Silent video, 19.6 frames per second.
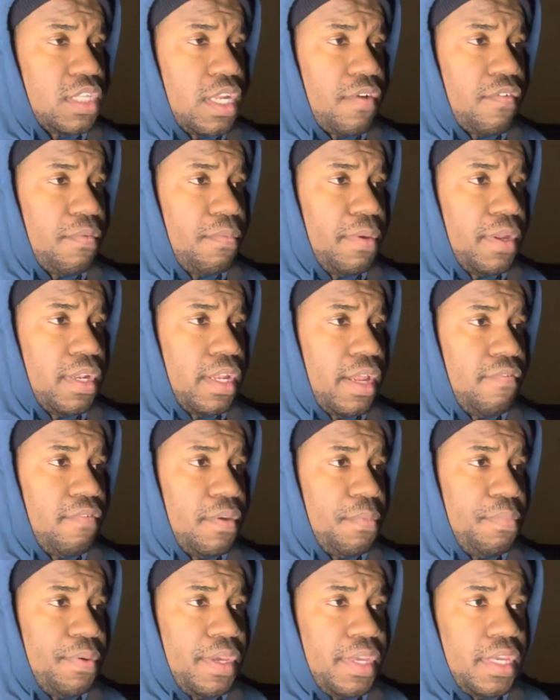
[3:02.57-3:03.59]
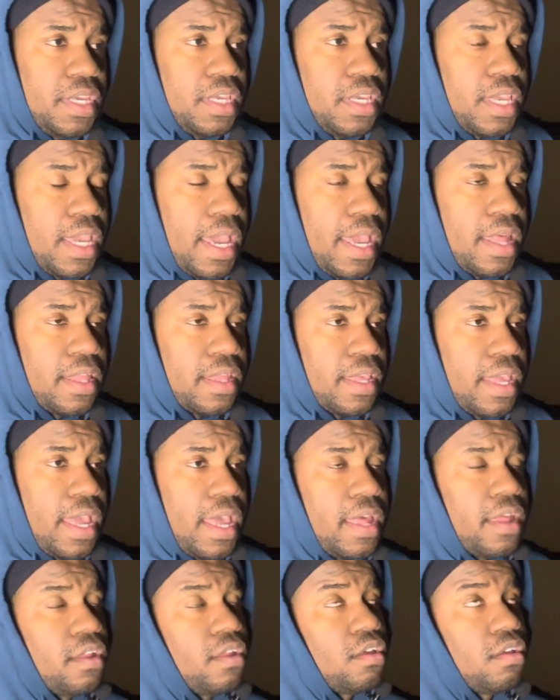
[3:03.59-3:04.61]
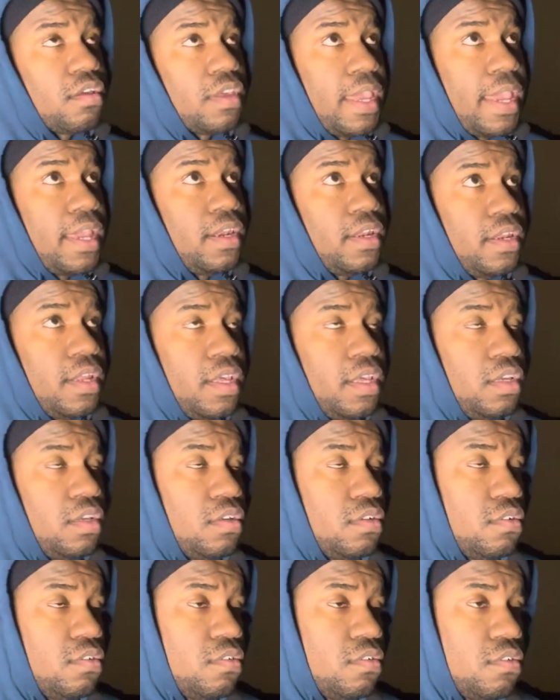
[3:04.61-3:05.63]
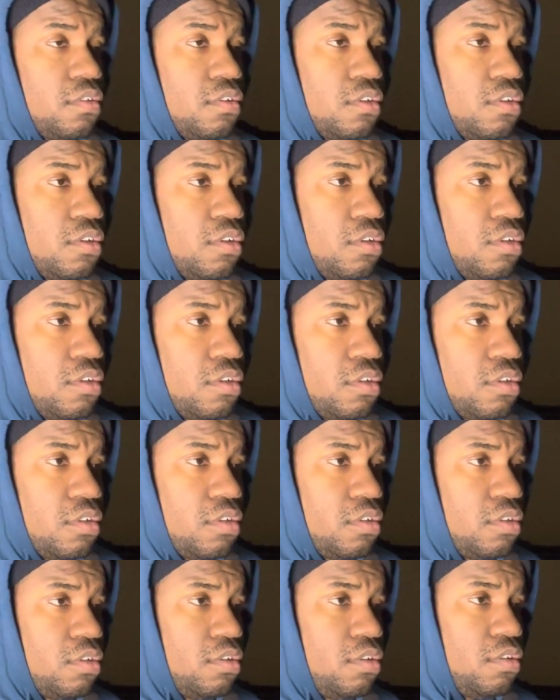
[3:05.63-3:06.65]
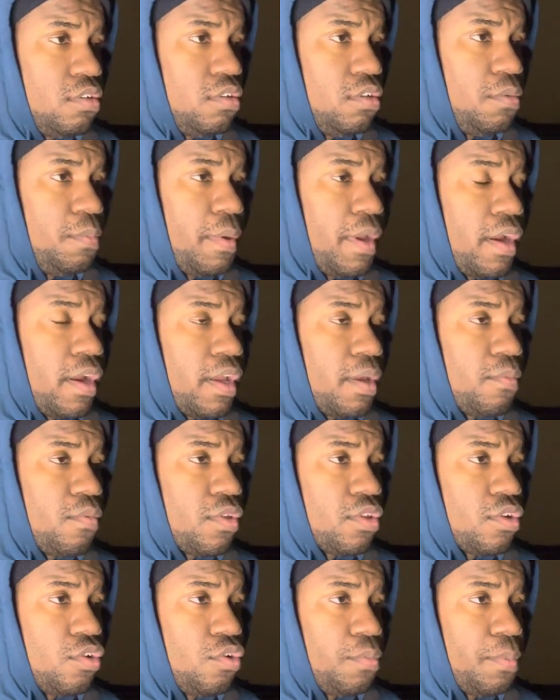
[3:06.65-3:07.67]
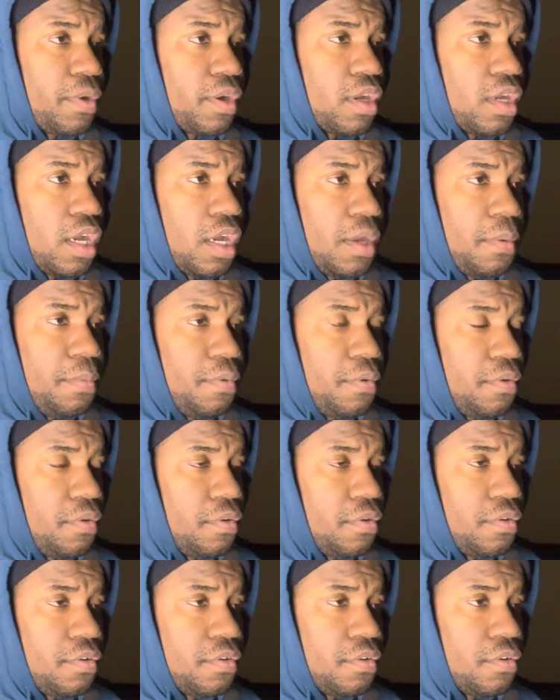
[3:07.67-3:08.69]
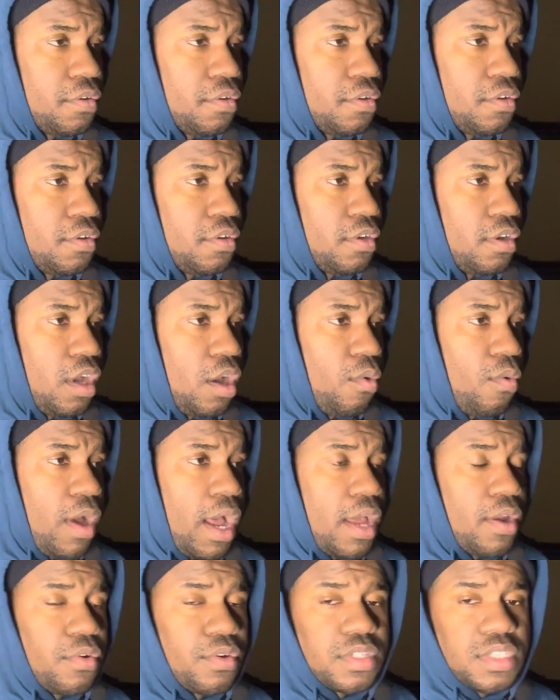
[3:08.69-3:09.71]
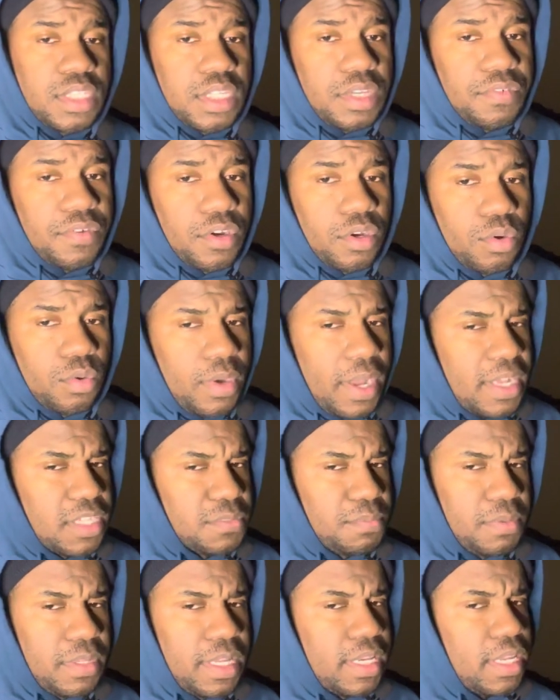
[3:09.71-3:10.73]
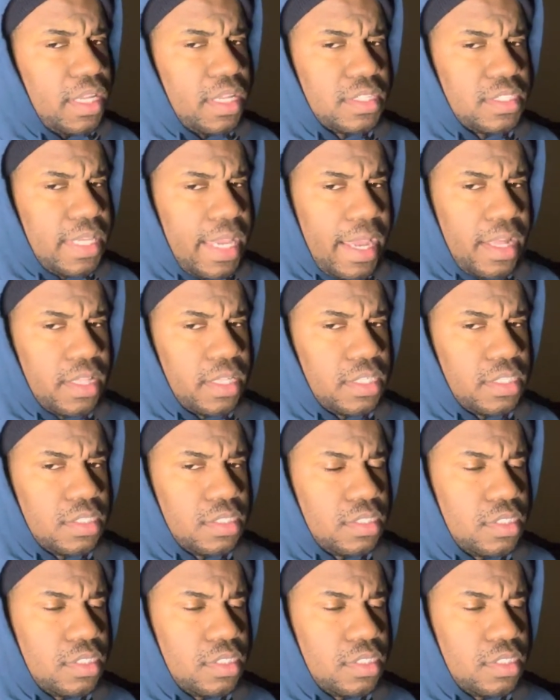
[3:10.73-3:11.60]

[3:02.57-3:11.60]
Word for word: never been an MVP candidate. You pair him with Cooper Kupp, a wide receiver who has plenty of talent,